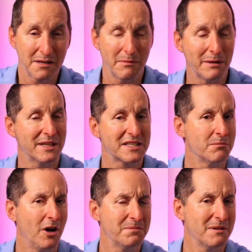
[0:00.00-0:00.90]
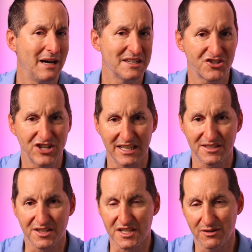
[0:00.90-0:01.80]
Maybe there's some optimizer
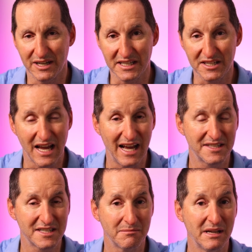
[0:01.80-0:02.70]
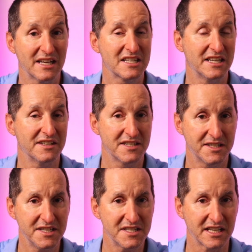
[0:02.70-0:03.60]
challenges, so I need to add some extended
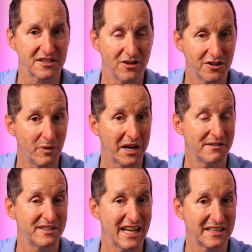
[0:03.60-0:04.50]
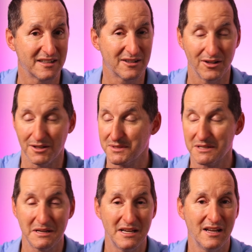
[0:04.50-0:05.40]
statistics on one of the redacted columns.